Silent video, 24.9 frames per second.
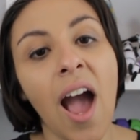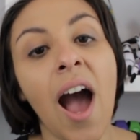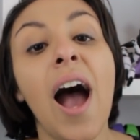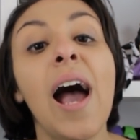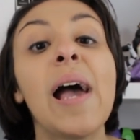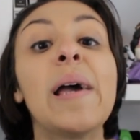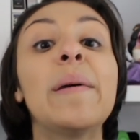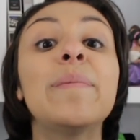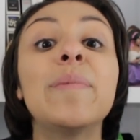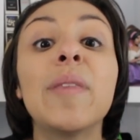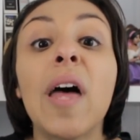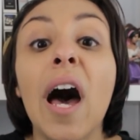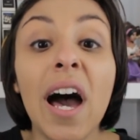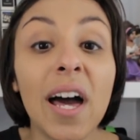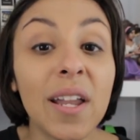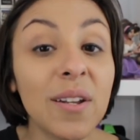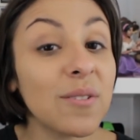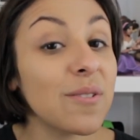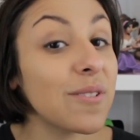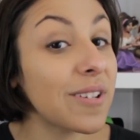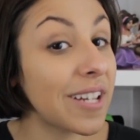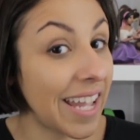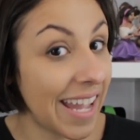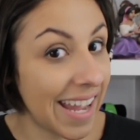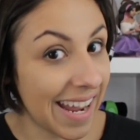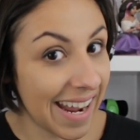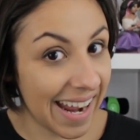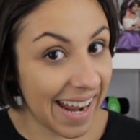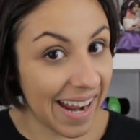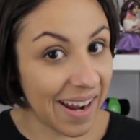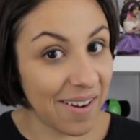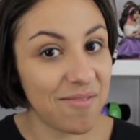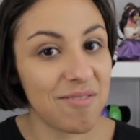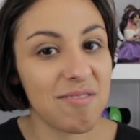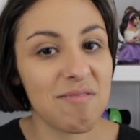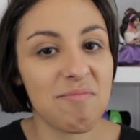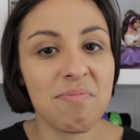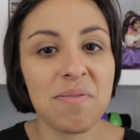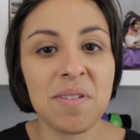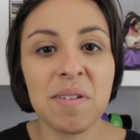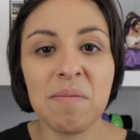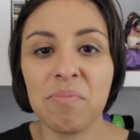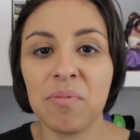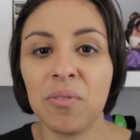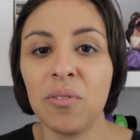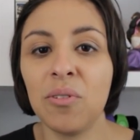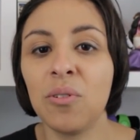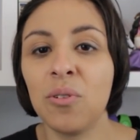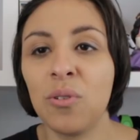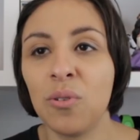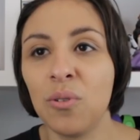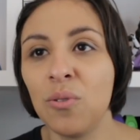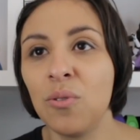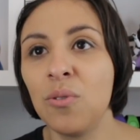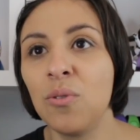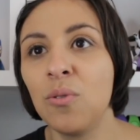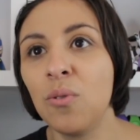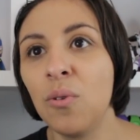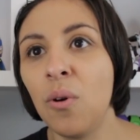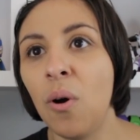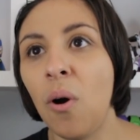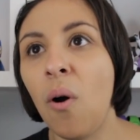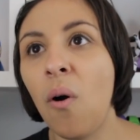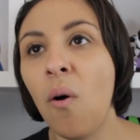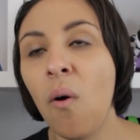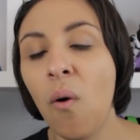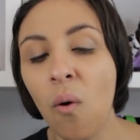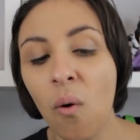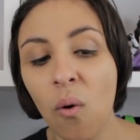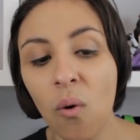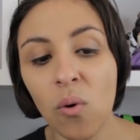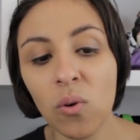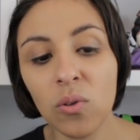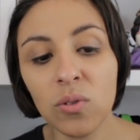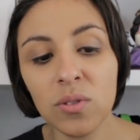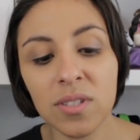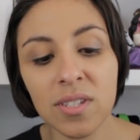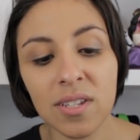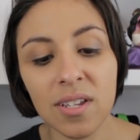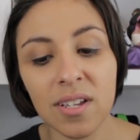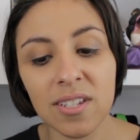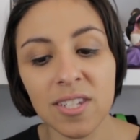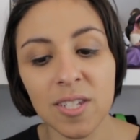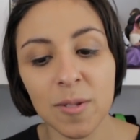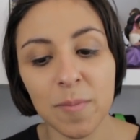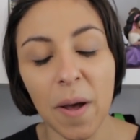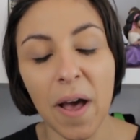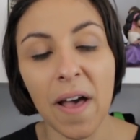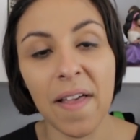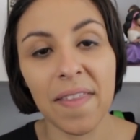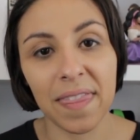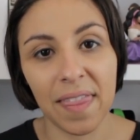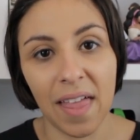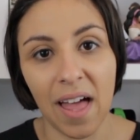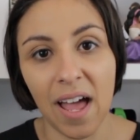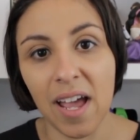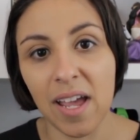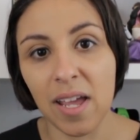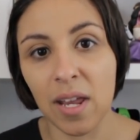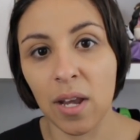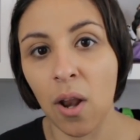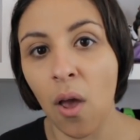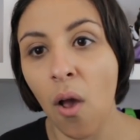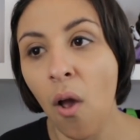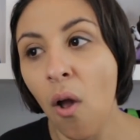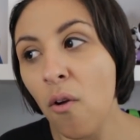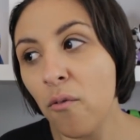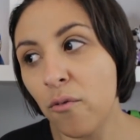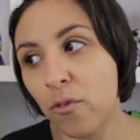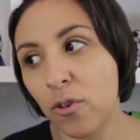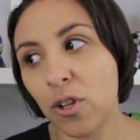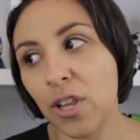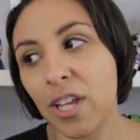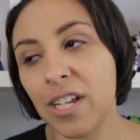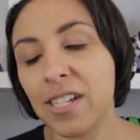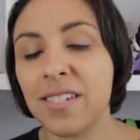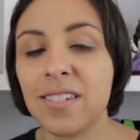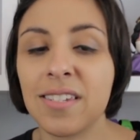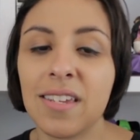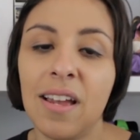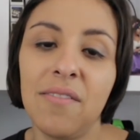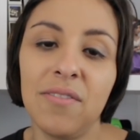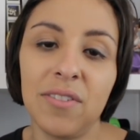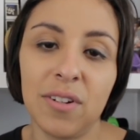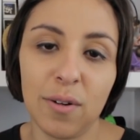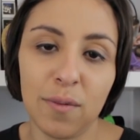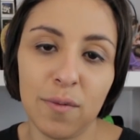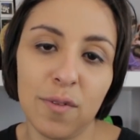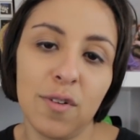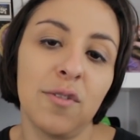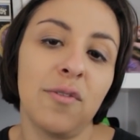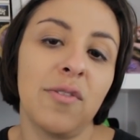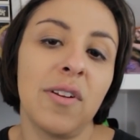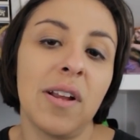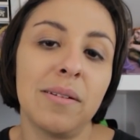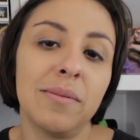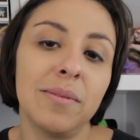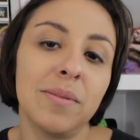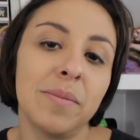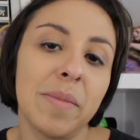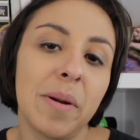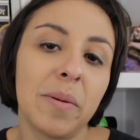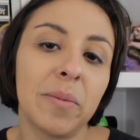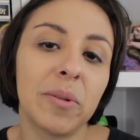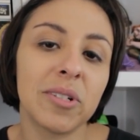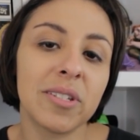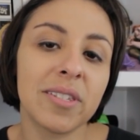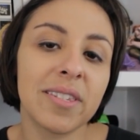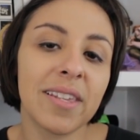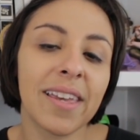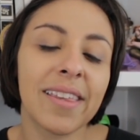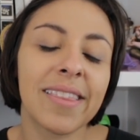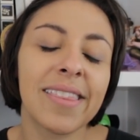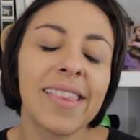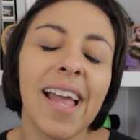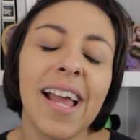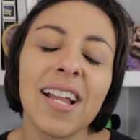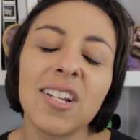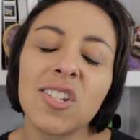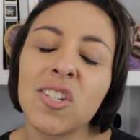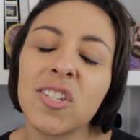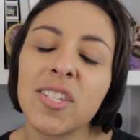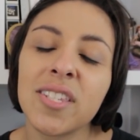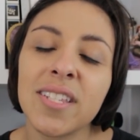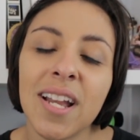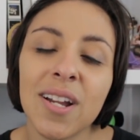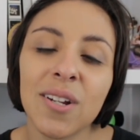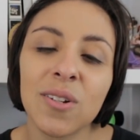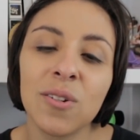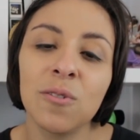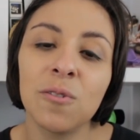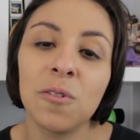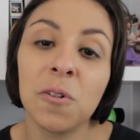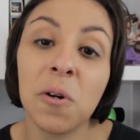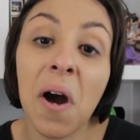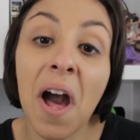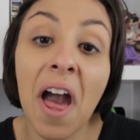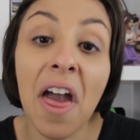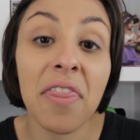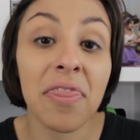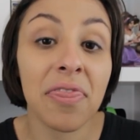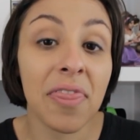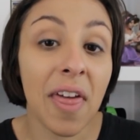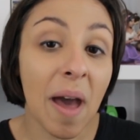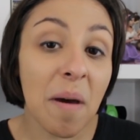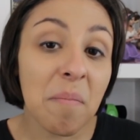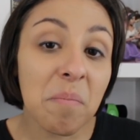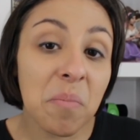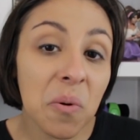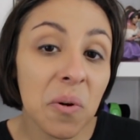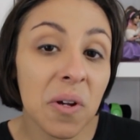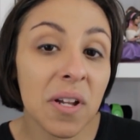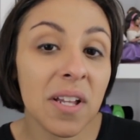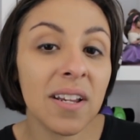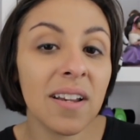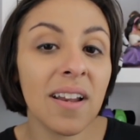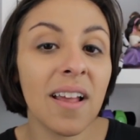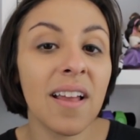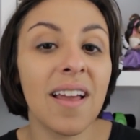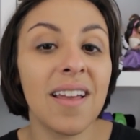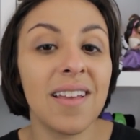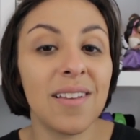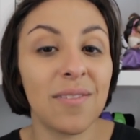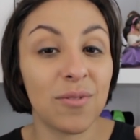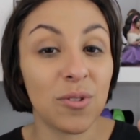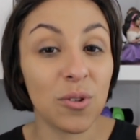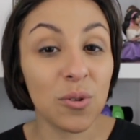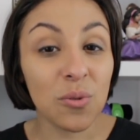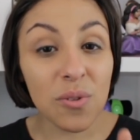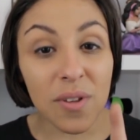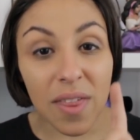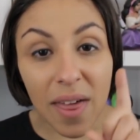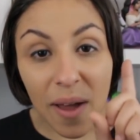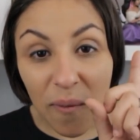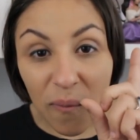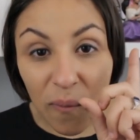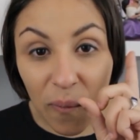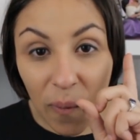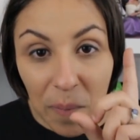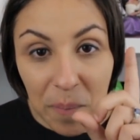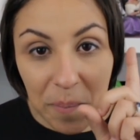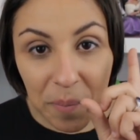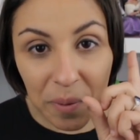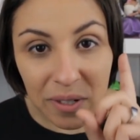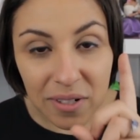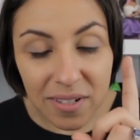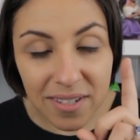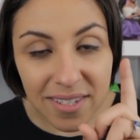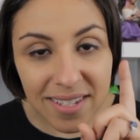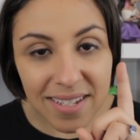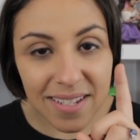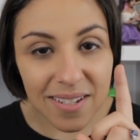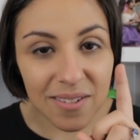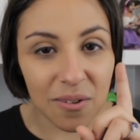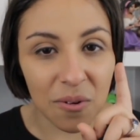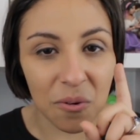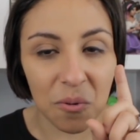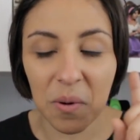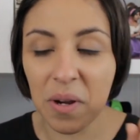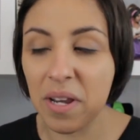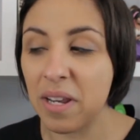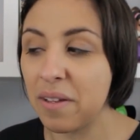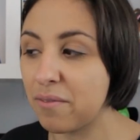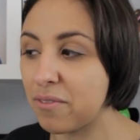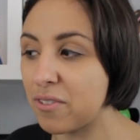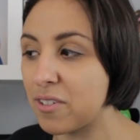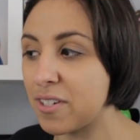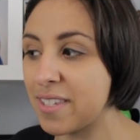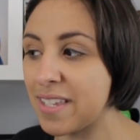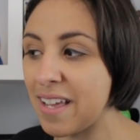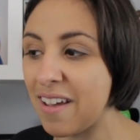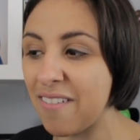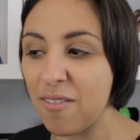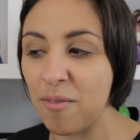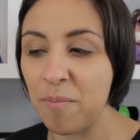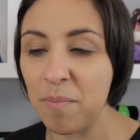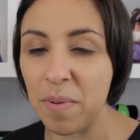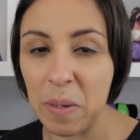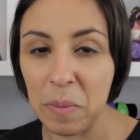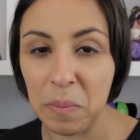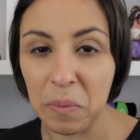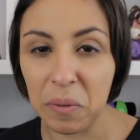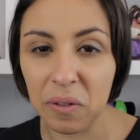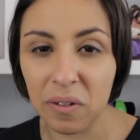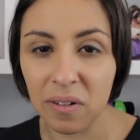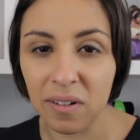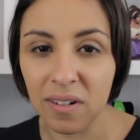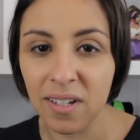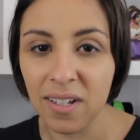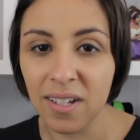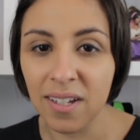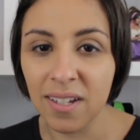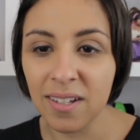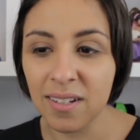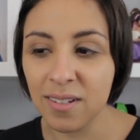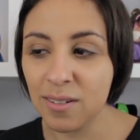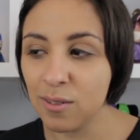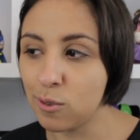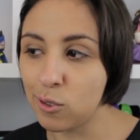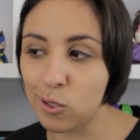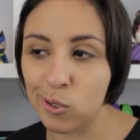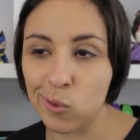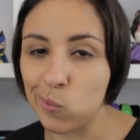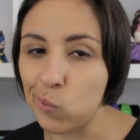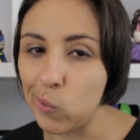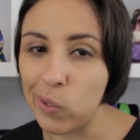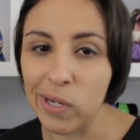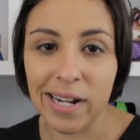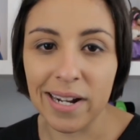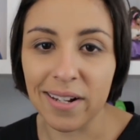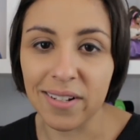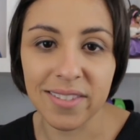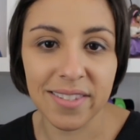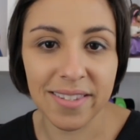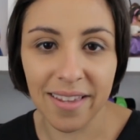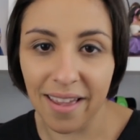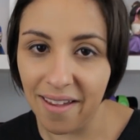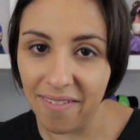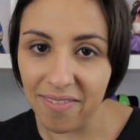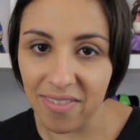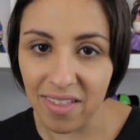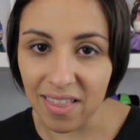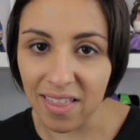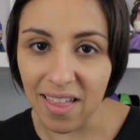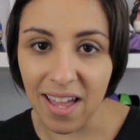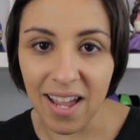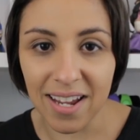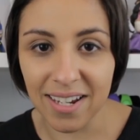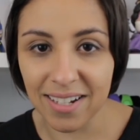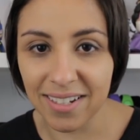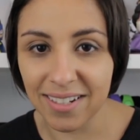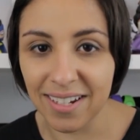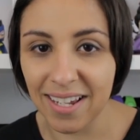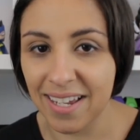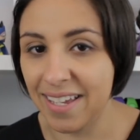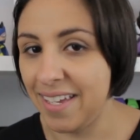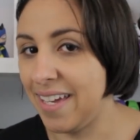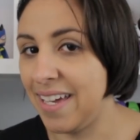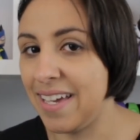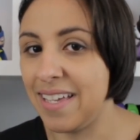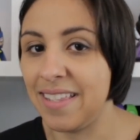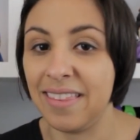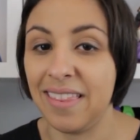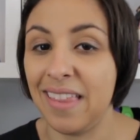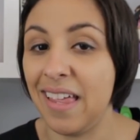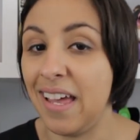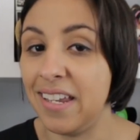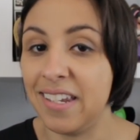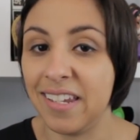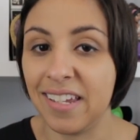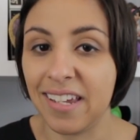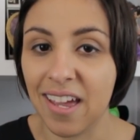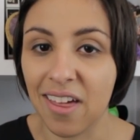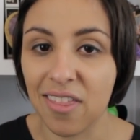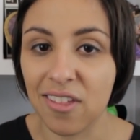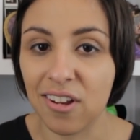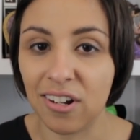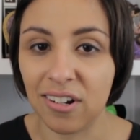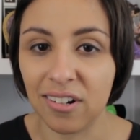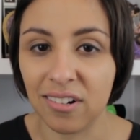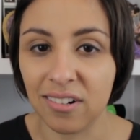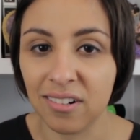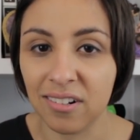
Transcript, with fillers: I'm not okay with people who hold a spot in line for like seven of their family members. Like that's just not cool. At that point, if you were that one person waiting for seven people, just wait outside the line and get in line together.